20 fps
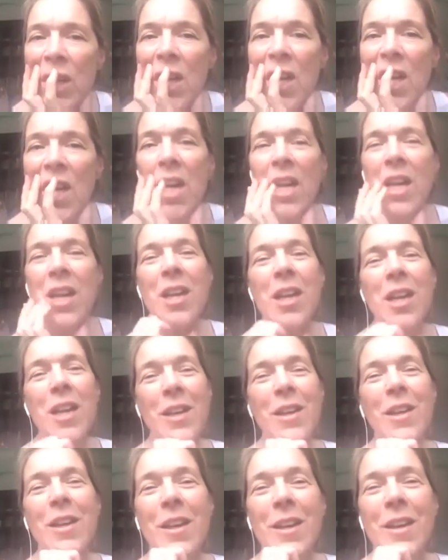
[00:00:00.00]
So
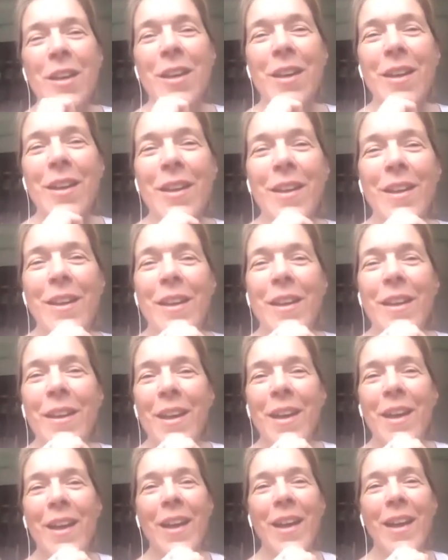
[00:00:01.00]
there is a
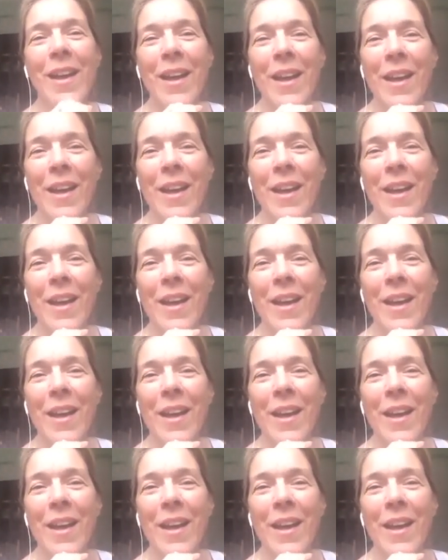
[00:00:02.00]
lot